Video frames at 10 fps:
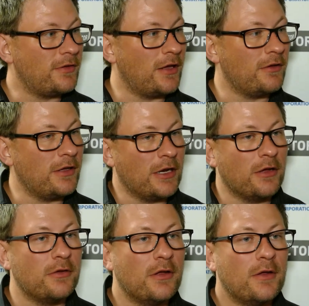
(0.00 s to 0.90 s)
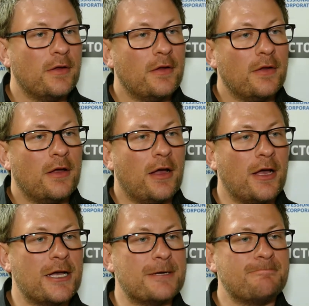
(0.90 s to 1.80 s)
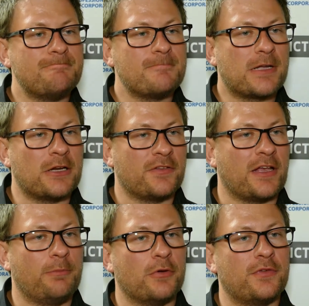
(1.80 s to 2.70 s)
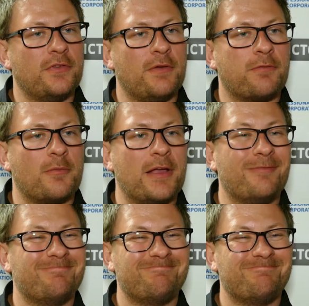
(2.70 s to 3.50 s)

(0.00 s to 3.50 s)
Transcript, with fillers: So you know, um, can I take a positive from it?